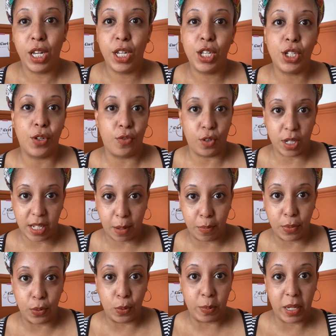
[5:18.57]
So for
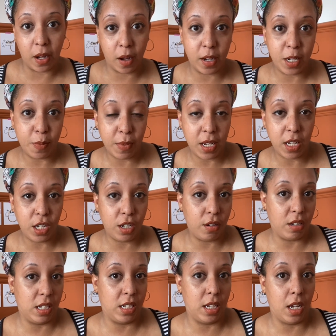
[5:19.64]
example, behind me you
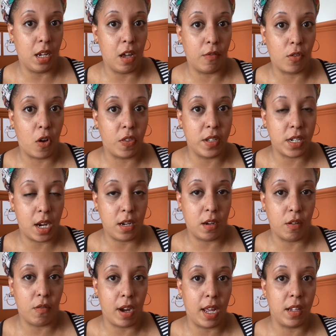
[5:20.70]
can see I've got the dado
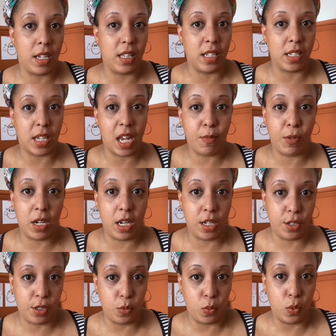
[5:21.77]
rail in the same colour as
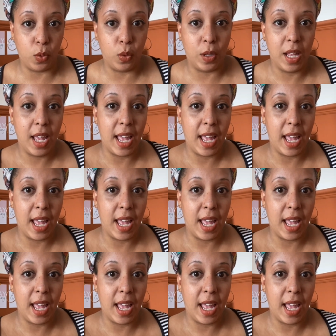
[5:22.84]
the wall,